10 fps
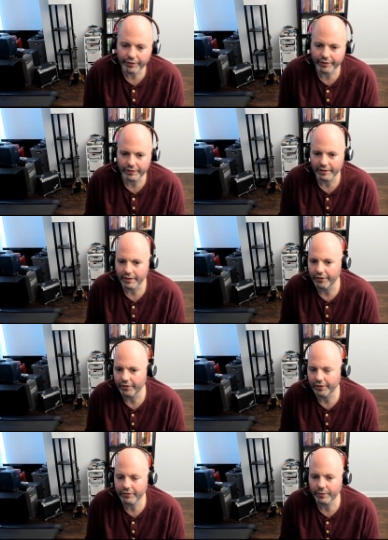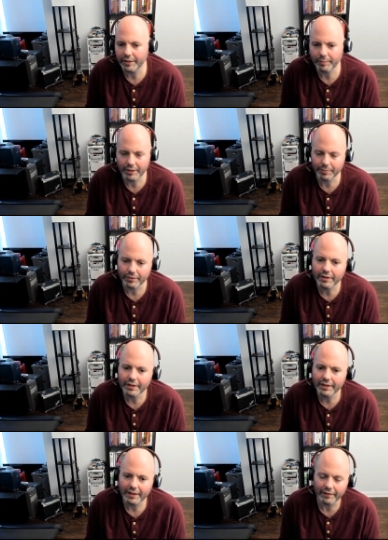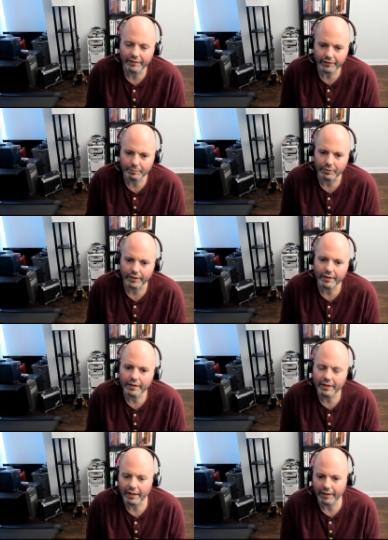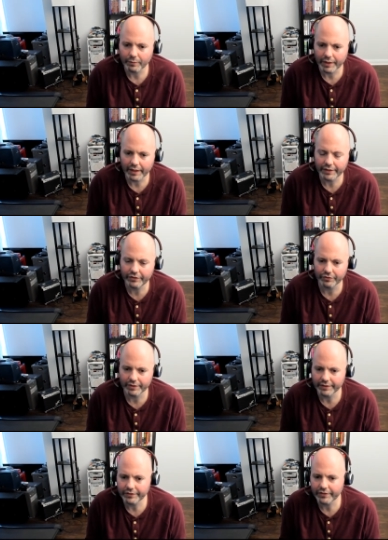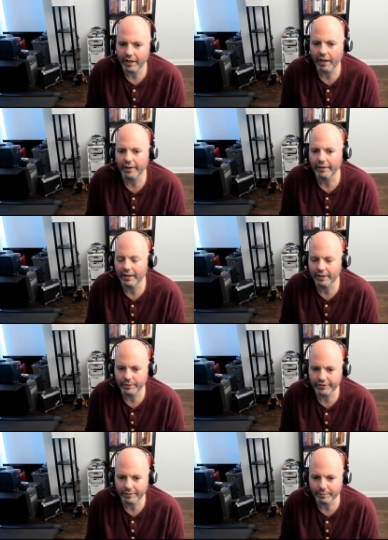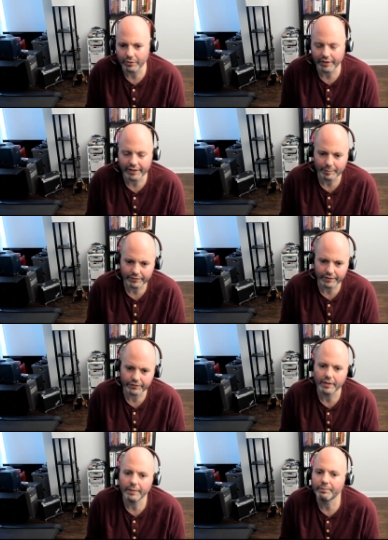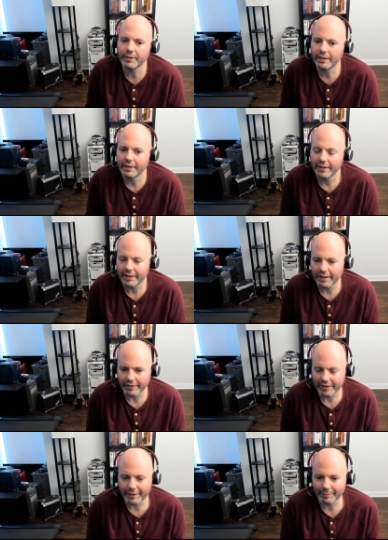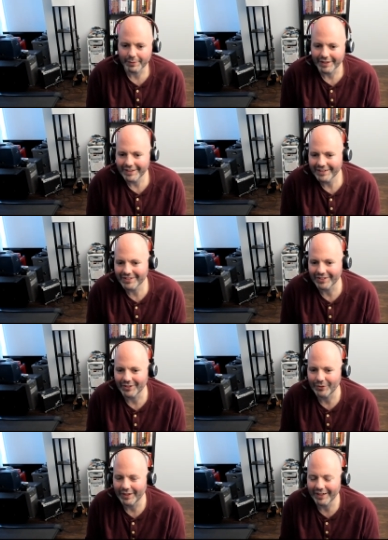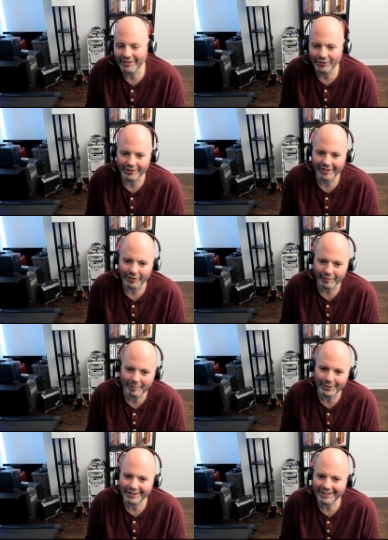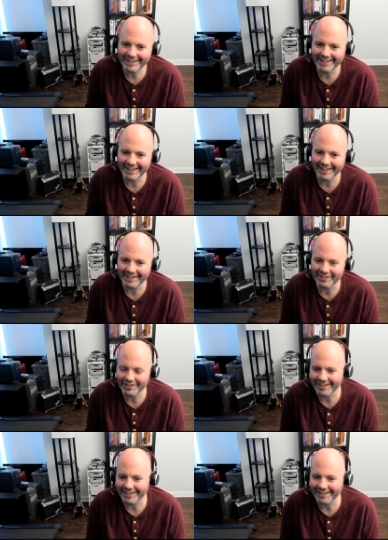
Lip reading: of 120 people at this point. And when I joined, I was employee number 50 in the company. So I joined in November, and